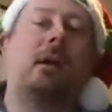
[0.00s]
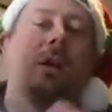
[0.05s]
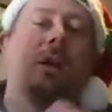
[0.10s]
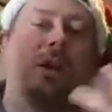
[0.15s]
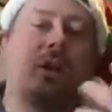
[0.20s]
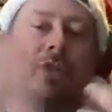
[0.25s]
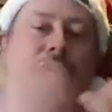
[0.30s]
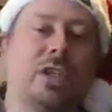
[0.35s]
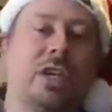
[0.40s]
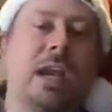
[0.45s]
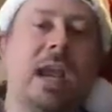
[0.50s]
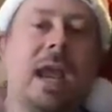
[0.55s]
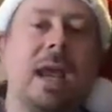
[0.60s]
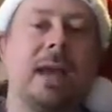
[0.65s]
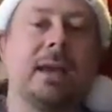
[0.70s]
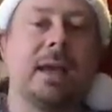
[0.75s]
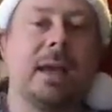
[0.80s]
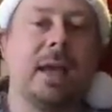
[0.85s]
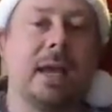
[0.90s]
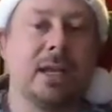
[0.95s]
she
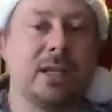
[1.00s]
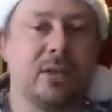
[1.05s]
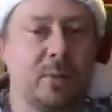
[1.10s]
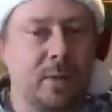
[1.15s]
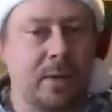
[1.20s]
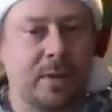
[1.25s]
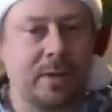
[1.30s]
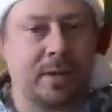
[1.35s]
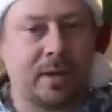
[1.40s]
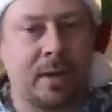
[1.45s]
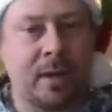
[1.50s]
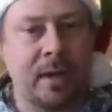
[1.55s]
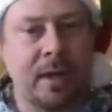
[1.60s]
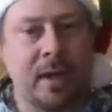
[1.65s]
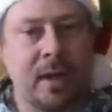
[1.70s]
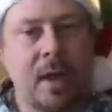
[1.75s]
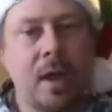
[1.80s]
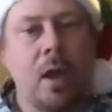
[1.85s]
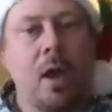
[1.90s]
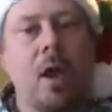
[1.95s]
had kids with
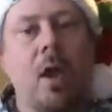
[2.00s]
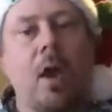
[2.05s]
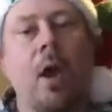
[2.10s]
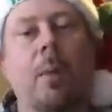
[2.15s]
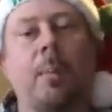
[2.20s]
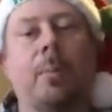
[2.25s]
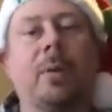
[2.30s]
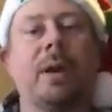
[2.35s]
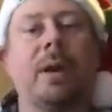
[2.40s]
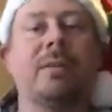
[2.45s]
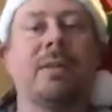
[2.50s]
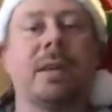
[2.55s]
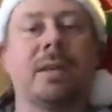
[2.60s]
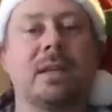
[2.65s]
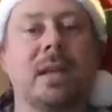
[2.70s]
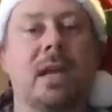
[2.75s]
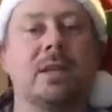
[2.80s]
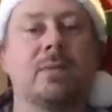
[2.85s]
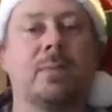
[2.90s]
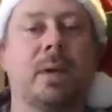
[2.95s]
a previous
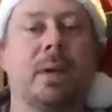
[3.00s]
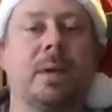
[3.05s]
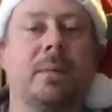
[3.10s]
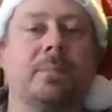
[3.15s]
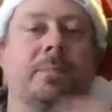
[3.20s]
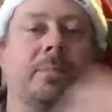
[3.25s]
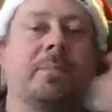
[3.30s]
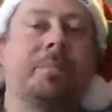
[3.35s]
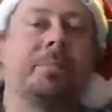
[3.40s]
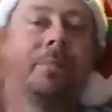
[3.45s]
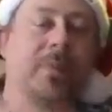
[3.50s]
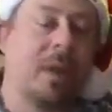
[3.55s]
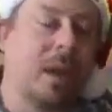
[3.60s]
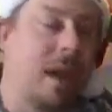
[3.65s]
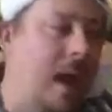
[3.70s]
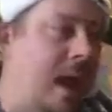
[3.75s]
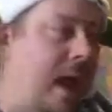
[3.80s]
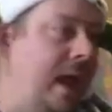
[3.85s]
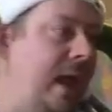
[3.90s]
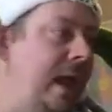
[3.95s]
husband.
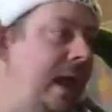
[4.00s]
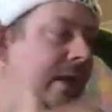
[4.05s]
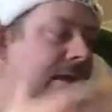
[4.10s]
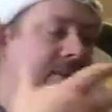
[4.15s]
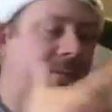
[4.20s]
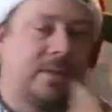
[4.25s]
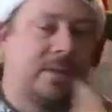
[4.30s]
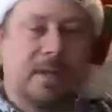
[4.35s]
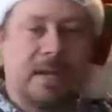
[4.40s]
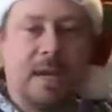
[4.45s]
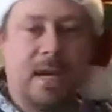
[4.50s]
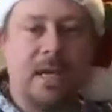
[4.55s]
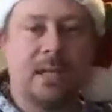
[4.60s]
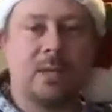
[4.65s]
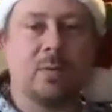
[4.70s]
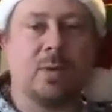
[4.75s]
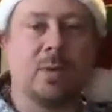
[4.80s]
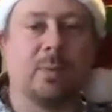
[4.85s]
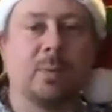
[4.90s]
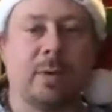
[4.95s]
I have kids
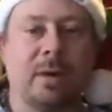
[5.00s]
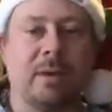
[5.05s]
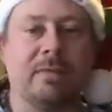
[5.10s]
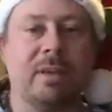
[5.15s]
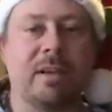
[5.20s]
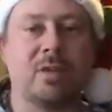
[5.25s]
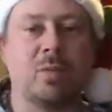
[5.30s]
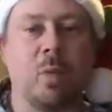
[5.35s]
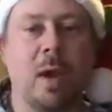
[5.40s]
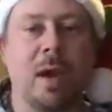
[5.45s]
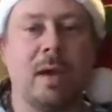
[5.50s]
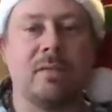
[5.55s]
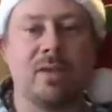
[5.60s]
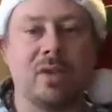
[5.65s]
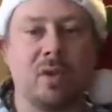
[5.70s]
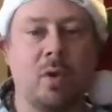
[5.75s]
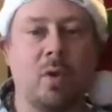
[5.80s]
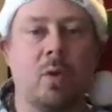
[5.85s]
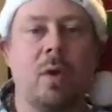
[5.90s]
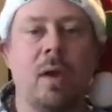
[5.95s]
with a previous wife.
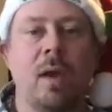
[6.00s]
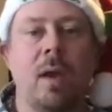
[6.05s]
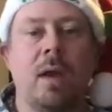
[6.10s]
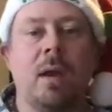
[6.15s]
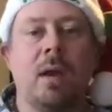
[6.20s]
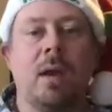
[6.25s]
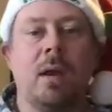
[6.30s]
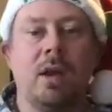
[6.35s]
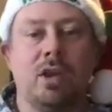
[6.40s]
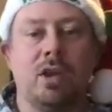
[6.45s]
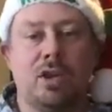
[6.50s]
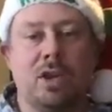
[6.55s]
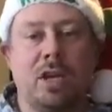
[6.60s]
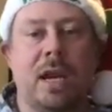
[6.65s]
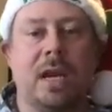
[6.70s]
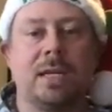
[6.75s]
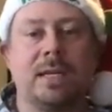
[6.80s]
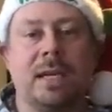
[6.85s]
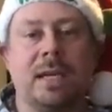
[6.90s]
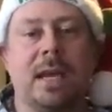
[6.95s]
So she
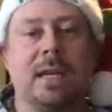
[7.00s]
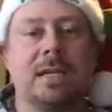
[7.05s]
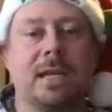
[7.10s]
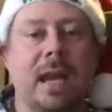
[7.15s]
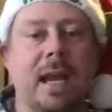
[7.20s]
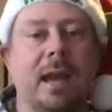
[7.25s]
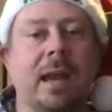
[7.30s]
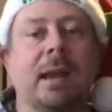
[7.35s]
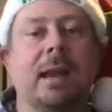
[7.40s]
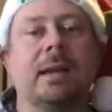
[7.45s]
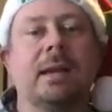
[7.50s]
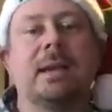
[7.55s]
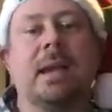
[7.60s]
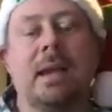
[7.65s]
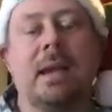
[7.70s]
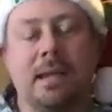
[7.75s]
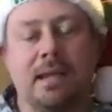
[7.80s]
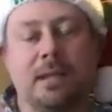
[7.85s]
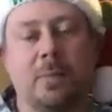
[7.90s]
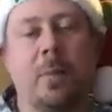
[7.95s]
has kids, I have
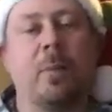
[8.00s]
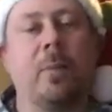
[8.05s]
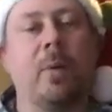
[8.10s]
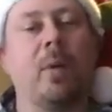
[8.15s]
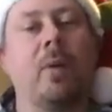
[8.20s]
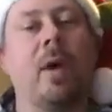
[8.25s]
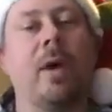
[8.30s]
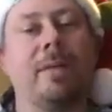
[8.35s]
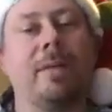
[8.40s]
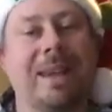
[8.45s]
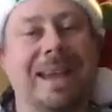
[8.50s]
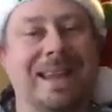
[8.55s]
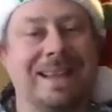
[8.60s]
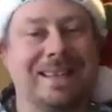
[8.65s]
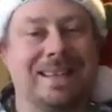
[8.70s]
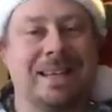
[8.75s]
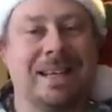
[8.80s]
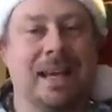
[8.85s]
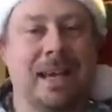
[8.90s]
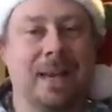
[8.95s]
kids, but we don't have
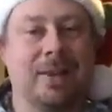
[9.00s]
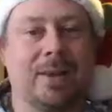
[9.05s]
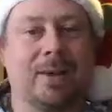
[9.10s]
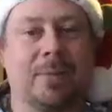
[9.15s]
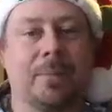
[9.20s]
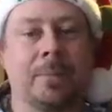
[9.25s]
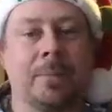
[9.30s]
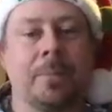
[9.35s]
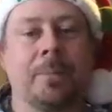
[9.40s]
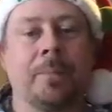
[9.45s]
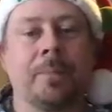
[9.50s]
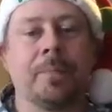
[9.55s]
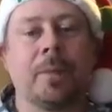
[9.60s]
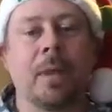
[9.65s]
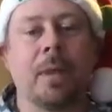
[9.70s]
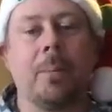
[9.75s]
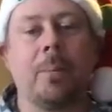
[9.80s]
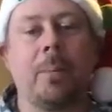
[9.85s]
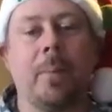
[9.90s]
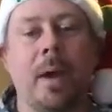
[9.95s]
kids together.
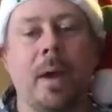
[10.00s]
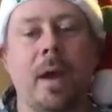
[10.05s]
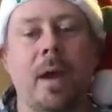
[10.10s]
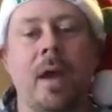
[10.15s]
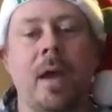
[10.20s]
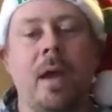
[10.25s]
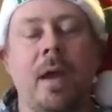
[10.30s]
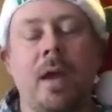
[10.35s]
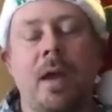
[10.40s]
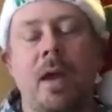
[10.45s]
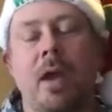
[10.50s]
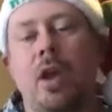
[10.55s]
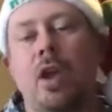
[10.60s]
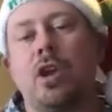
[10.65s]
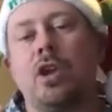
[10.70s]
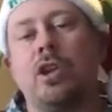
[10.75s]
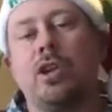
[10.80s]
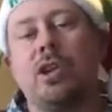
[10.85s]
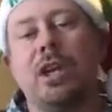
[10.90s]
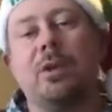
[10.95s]
Right. But
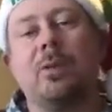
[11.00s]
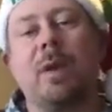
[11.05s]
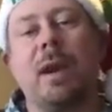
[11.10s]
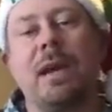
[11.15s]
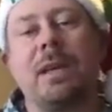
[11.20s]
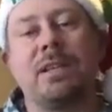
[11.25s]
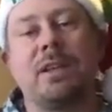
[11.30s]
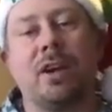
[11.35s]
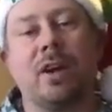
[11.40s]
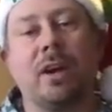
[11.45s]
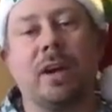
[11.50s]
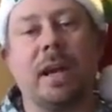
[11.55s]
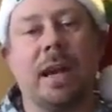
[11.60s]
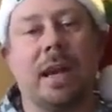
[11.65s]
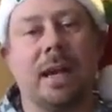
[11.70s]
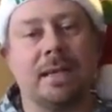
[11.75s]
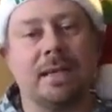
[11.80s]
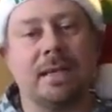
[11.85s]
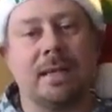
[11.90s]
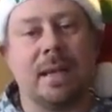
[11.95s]
she raised her
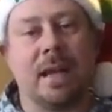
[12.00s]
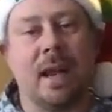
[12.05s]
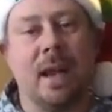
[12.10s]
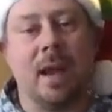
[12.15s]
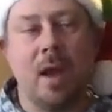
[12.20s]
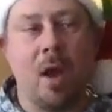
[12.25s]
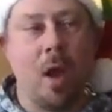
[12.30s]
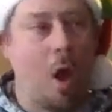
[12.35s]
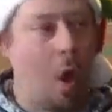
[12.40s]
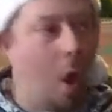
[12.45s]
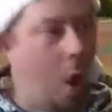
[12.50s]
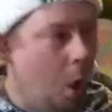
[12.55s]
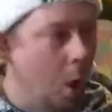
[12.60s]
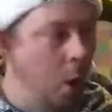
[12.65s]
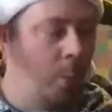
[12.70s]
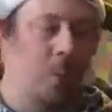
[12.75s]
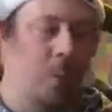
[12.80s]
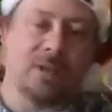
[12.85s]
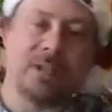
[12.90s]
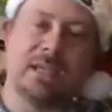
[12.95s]
kids
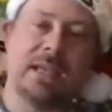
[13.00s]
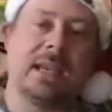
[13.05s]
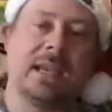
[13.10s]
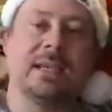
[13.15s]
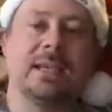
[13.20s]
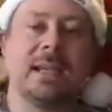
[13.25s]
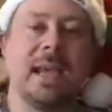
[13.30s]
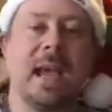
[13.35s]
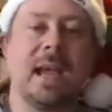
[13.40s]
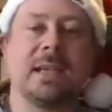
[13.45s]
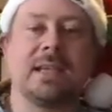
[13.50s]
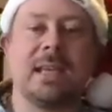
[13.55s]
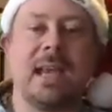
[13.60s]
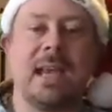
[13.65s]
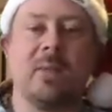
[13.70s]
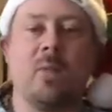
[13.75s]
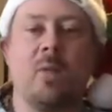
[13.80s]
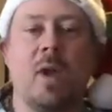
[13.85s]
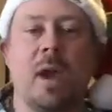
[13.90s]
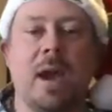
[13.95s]
almost the exact
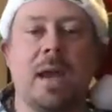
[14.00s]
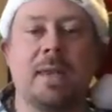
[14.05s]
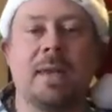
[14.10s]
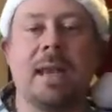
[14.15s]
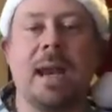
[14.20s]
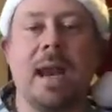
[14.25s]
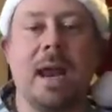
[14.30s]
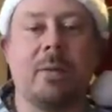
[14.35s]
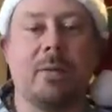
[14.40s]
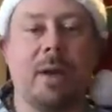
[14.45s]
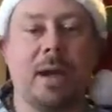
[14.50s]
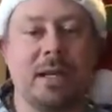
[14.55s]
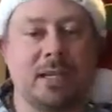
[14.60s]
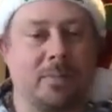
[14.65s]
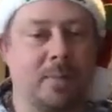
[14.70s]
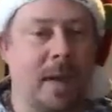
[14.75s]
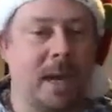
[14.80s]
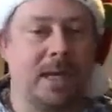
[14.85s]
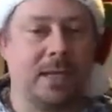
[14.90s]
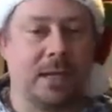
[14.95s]
same way that I raised
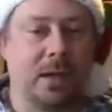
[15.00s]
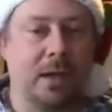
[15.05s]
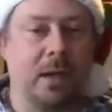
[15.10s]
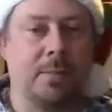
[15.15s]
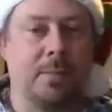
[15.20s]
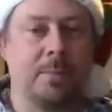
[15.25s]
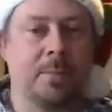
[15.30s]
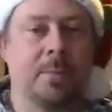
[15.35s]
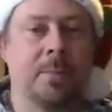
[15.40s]
my son.